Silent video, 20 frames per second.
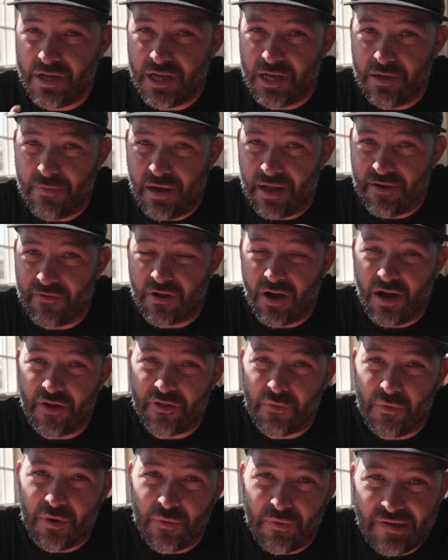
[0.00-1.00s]
You might have caught
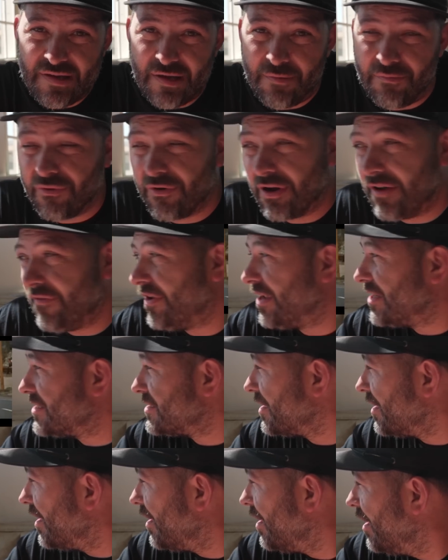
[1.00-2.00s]
the one we did
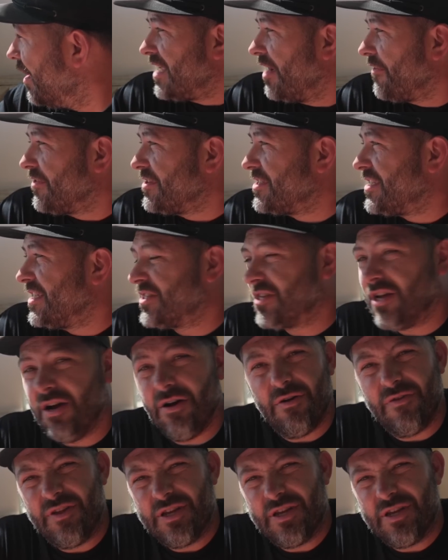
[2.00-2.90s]
previously at San Francisco.